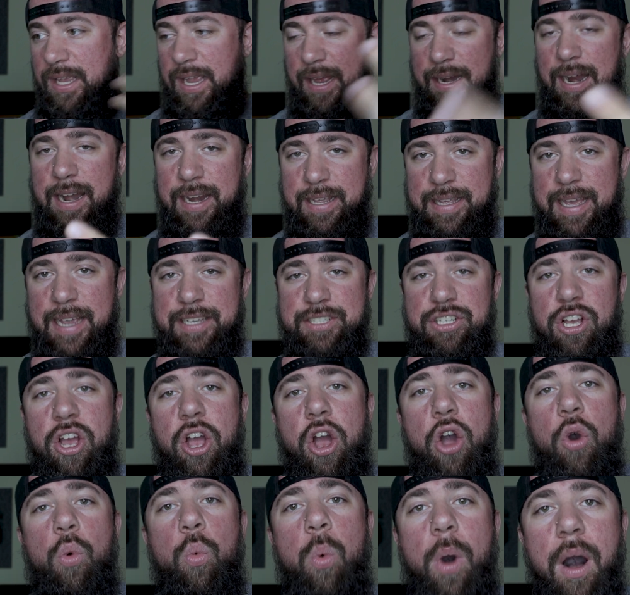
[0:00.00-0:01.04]
In any case,
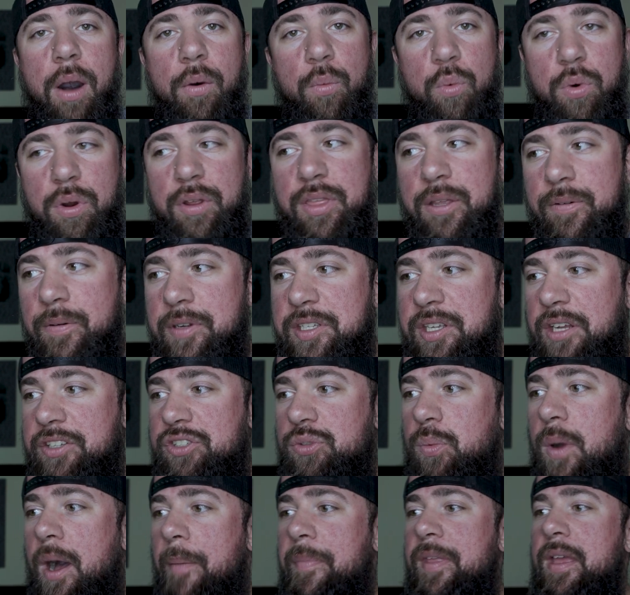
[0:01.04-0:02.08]
what were the
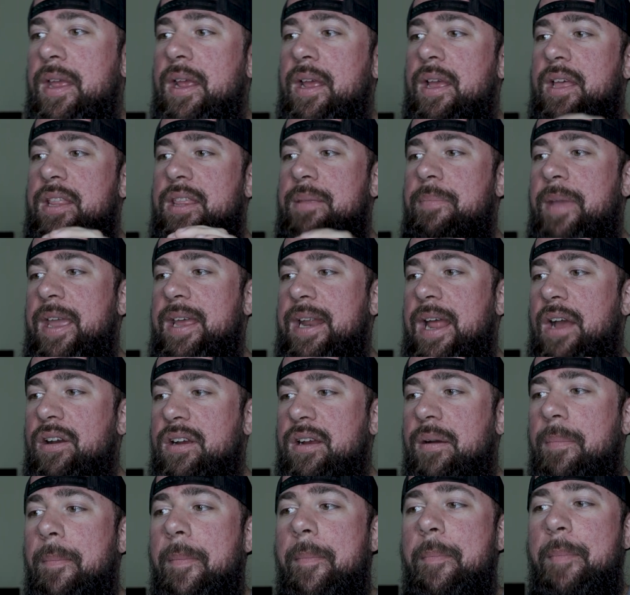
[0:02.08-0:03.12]
results? Well, the main
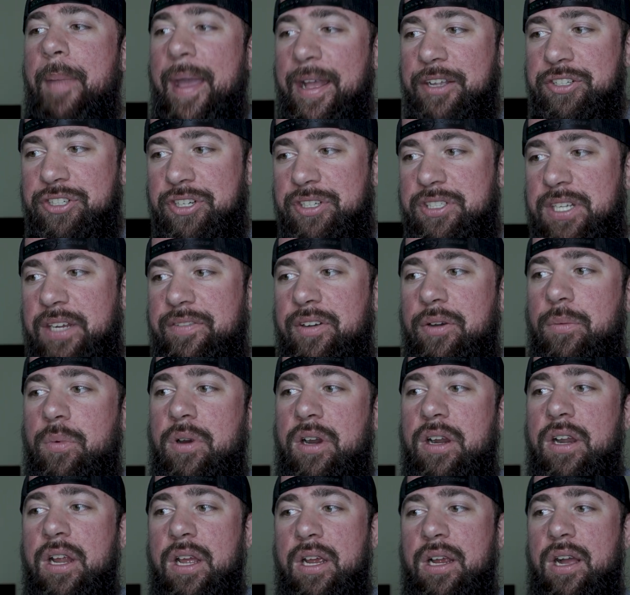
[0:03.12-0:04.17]
outcome measures of it
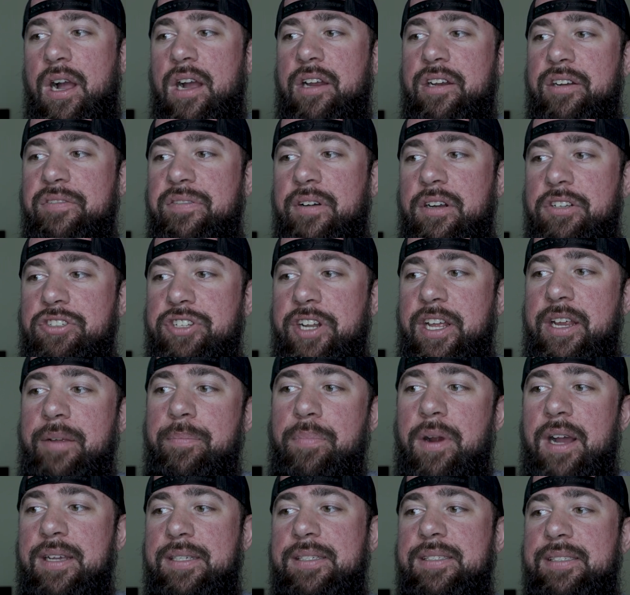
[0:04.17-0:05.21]
were cognitive functioning,
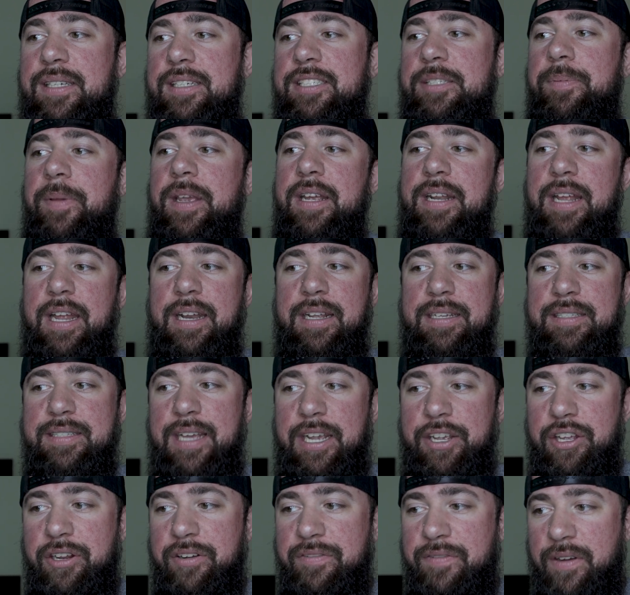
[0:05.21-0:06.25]
processing speed, and
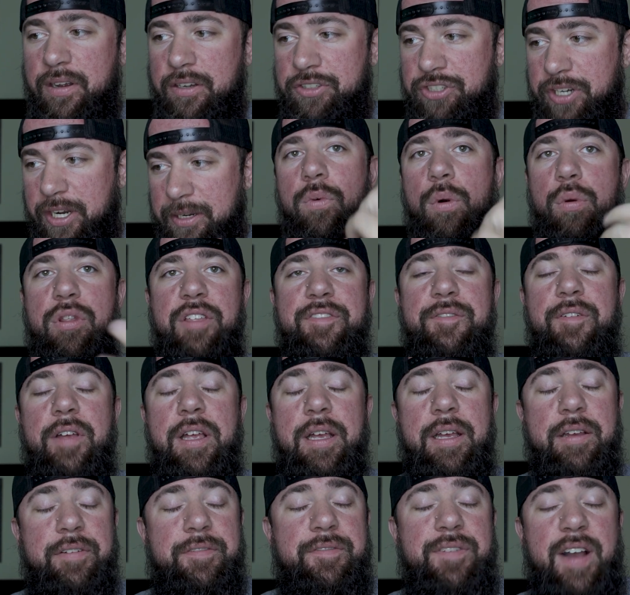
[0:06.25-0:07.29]
executive functioning. What were
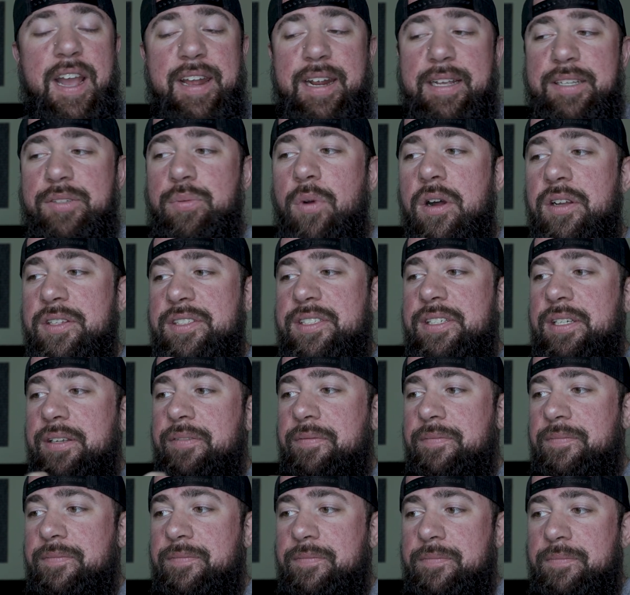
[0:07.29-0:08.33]
the findings? Well,
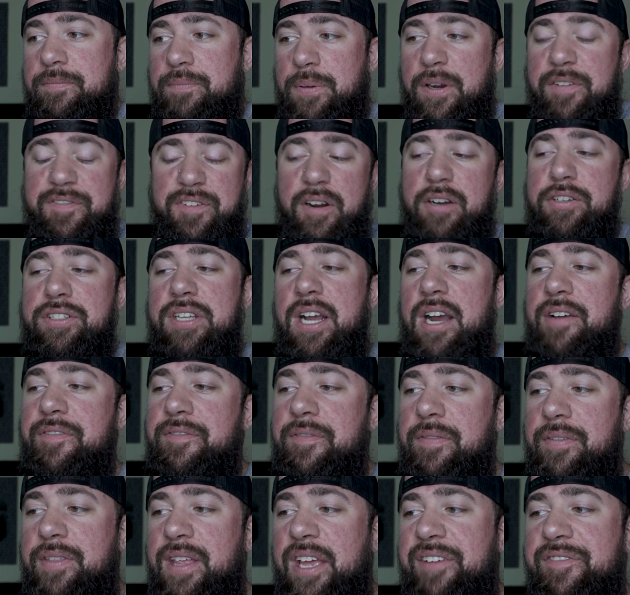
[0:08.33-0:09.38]
first
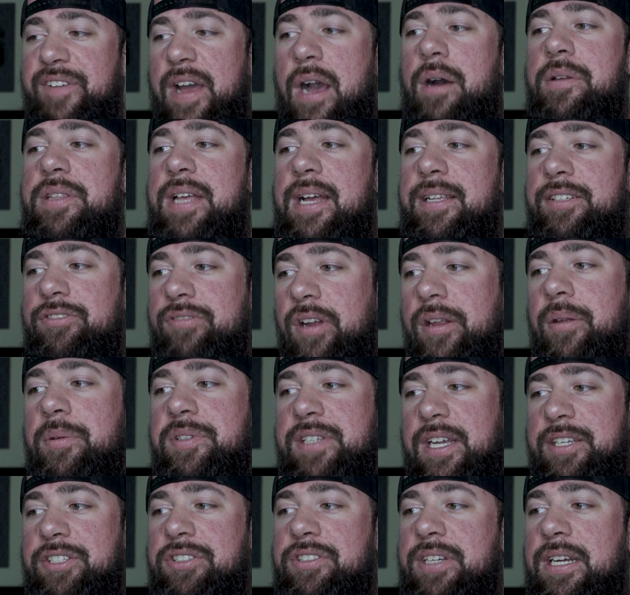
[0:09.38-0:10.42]
off, they found that
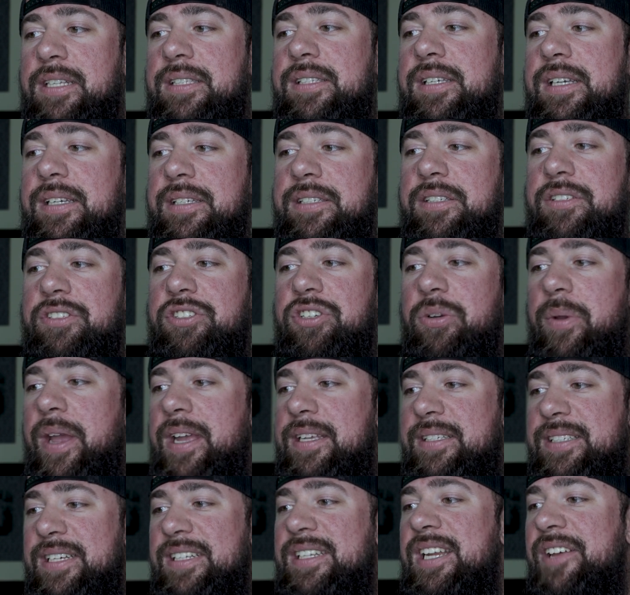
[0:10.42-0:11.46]
strenuous exercise leads to
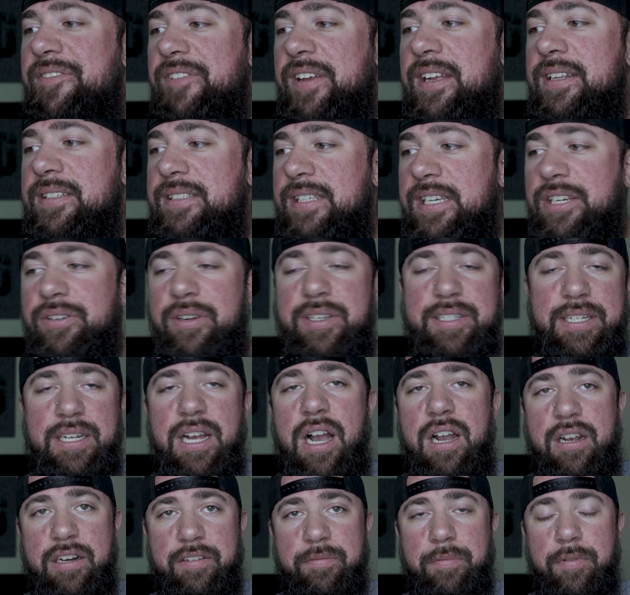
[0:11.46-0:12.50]
a significant decrease in
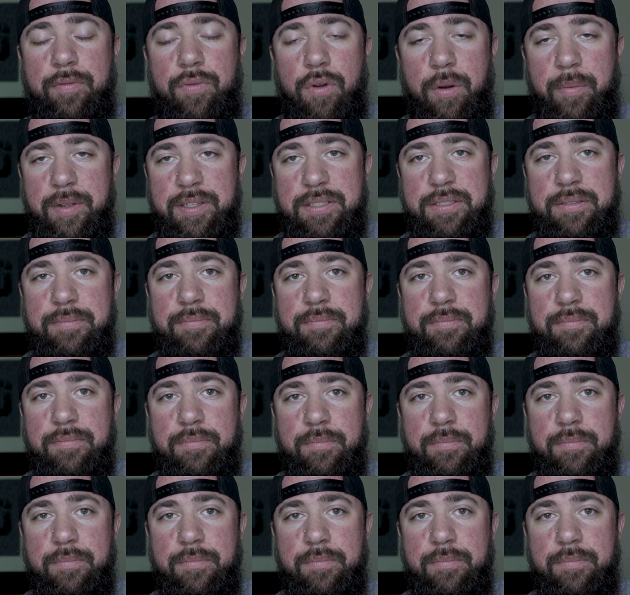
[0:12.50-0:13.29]
cognitive performance.